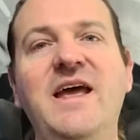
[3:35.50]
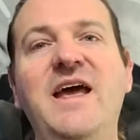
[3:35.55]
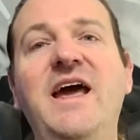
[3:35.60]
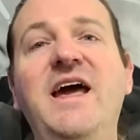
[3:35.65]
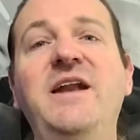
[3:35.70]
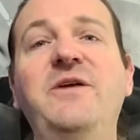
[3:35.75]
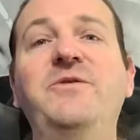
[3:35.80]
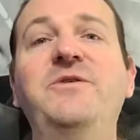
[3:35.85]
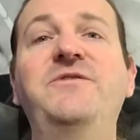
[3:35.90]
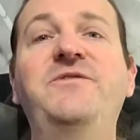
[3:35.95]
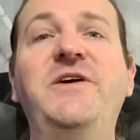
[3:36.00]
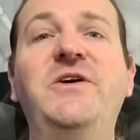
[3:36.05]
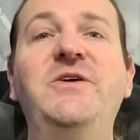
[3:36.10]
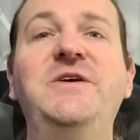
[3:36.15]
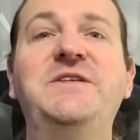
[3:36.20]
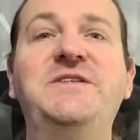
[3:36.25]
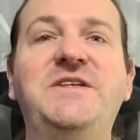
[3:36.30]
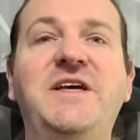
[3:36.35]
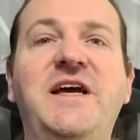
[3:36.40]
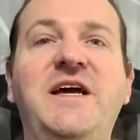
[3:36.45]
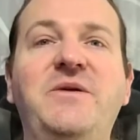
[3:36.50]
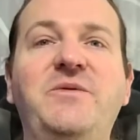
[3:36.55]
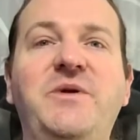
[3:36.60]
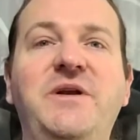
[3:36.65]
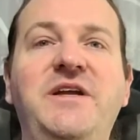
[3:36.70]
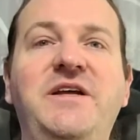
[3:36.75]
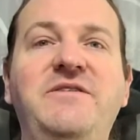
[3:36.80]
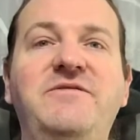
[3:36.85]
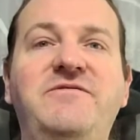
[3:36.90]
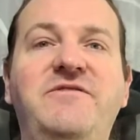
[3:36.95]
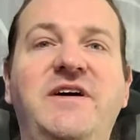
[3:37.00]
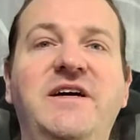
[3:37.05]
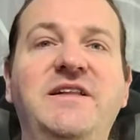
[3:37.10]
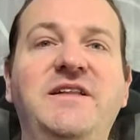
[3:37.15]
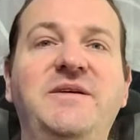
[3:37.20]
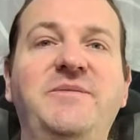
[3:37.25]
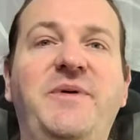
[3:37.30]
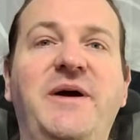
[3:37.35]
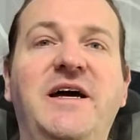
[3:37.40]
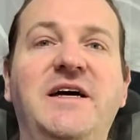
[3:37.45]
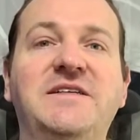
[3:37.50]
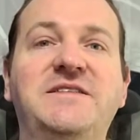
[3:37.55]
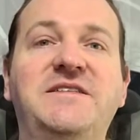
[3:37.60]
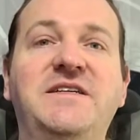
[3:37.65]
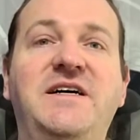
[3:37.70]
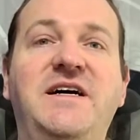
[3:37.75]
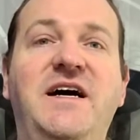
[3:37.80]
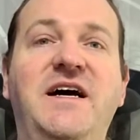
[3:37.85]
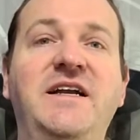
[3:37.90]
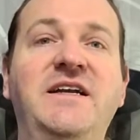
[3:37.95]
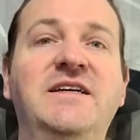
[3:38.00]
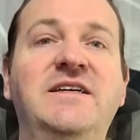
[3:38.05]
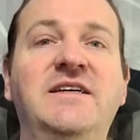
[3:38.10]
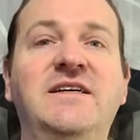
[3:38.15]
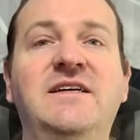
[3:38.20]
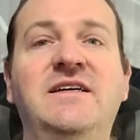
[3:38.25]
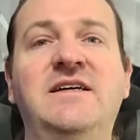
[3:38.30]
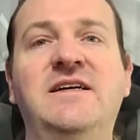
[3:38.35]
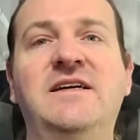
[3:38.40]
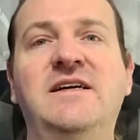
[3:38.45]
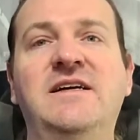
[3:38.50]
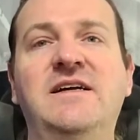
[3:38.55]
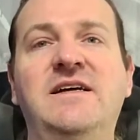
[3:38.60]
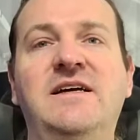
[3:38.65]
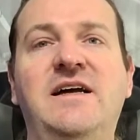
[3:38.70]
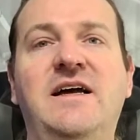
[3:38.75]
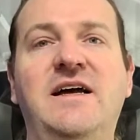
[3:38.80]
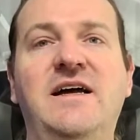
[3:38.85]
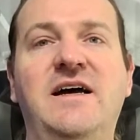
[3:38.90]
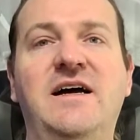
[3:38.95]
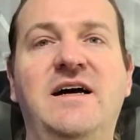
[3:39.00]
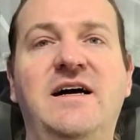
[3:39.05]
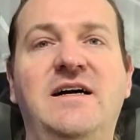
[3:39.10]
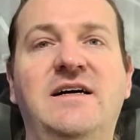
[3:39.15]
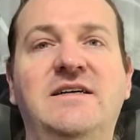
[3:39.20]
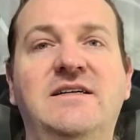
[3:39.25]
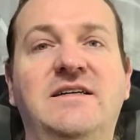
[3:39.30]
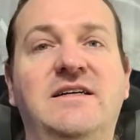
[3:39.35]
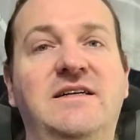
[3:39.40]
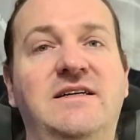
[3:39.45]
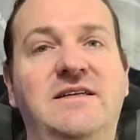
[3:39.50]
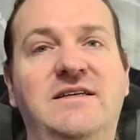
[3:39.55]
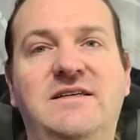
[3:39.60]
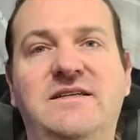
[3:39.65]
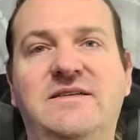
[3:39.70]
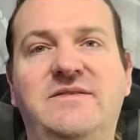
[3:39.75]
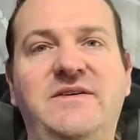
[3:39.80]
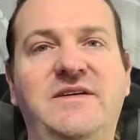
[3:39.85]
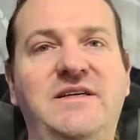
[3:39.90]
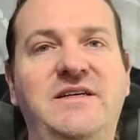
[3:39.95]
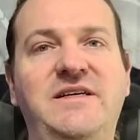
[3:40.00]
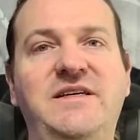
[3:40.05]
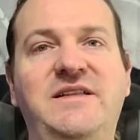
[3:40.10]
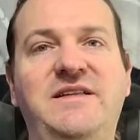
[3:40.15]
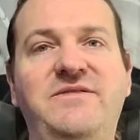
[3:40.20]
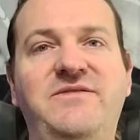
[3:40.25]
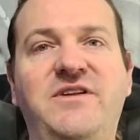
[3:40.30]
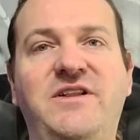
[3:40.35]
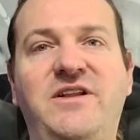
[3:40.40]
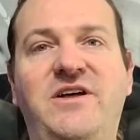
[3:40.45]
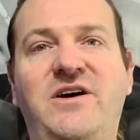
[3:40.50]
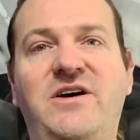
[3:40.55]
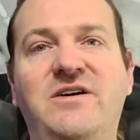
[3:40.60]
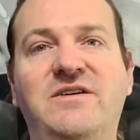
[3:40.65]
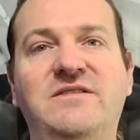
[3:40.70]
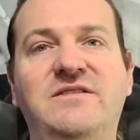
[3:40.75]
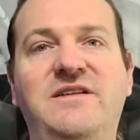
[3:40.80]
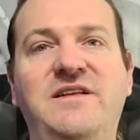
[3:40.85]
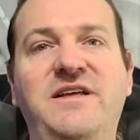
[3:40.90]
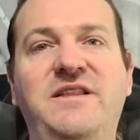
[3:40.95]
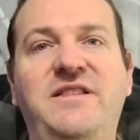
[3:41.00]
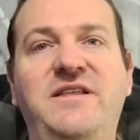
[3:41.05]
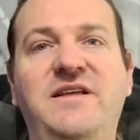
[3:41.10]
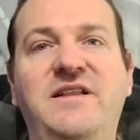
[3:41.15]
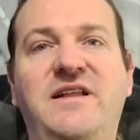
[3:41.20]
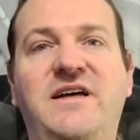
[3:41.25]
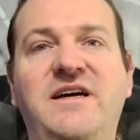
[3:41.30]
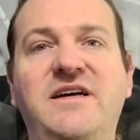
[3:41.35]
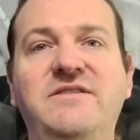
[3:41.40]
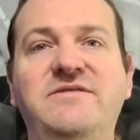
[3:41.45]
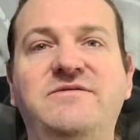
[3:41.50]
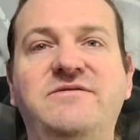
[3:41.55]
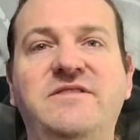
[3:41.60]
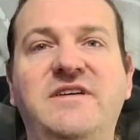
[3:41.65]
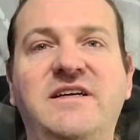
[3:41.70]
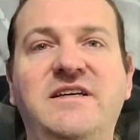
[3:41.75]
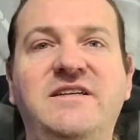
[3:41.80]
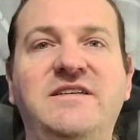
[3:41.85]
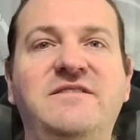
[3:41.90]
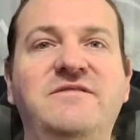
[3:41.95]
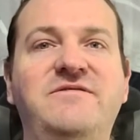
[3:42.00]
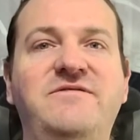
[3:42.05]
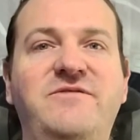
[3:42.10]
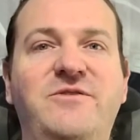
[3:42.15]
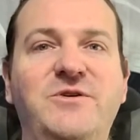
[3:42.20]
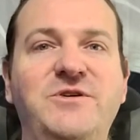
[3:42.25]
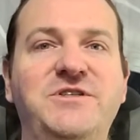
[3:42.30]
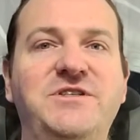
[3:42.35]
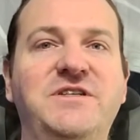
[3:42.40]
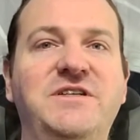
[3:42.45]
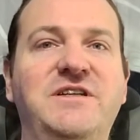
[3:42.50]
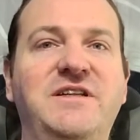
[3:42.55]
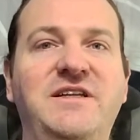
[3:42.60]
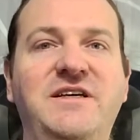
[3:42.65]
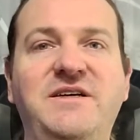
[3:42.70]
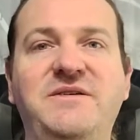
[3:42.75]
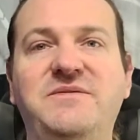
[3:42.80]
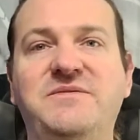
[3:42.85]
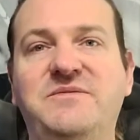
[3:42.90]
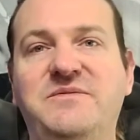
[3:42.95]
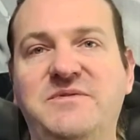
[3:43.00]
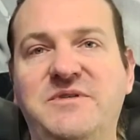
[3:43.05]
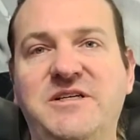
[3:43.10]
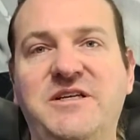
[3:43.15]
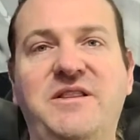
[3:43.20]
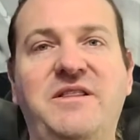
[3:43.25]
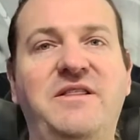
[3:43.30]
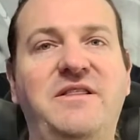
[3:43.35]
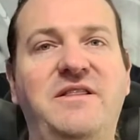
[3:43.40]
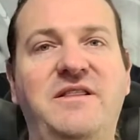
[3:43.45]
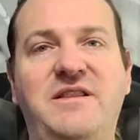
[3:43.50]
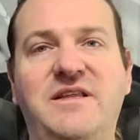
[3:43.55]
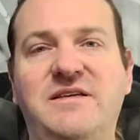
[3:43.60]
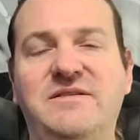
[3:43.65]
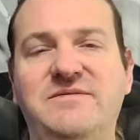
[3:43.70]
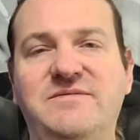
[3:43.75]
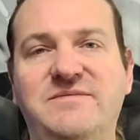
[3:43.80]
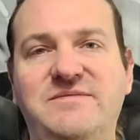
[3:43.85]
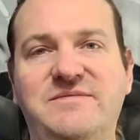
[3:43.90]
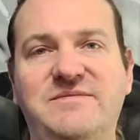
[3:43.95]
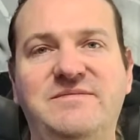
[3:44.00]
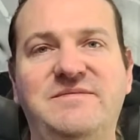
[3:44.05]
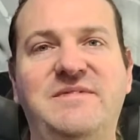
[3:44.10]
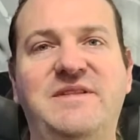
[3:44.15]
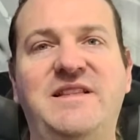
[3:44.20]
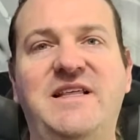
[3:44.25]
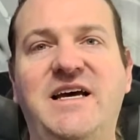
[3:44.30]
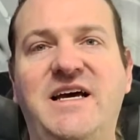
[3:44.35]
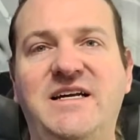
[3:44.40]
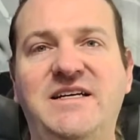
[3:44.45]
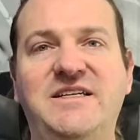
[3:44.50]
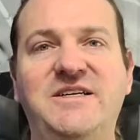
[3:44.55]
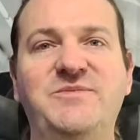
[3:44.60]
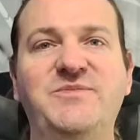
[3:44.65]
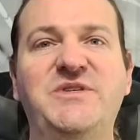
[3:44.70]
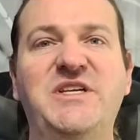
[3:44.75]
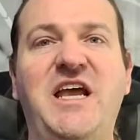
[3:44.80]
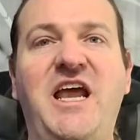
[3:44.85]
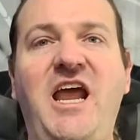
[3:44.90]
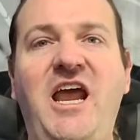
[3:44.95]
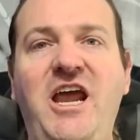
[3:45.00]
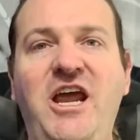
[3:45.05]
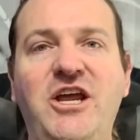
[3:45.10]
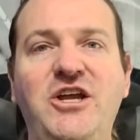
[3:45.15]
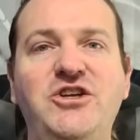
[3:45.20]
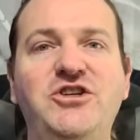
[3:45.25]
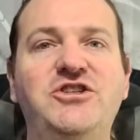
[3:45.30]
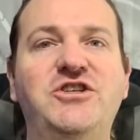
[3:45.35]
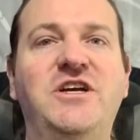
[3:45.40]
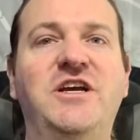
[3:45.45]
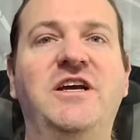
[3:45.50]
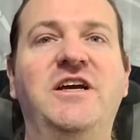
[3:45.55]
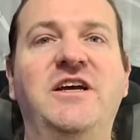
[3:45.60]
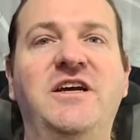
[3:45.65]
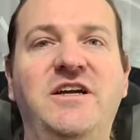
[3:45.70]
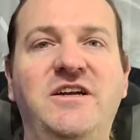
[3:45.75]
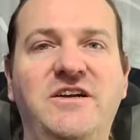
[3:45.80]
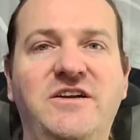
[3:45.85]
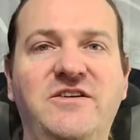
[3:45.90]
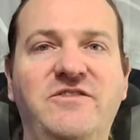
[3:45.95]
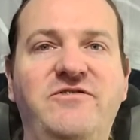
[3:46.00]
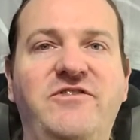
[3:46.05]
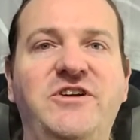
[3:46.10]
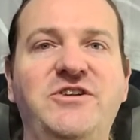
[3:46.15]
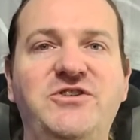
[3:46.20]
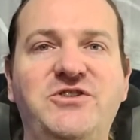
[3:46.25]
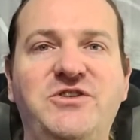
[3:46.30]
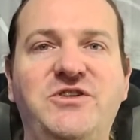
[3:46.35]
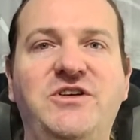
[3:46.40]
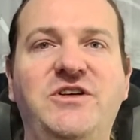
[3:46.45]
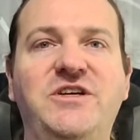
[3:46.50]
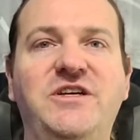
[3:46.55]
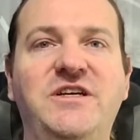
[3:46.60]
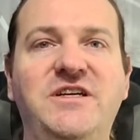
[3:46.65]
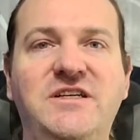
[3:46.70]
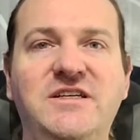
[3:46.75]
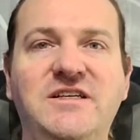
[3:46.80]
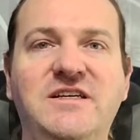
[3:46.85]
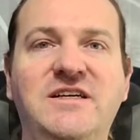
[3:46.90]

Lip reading: And it was very sad when he finally passed on. He lived a long, lengthy life, and unfortunately with that comes age, and eventually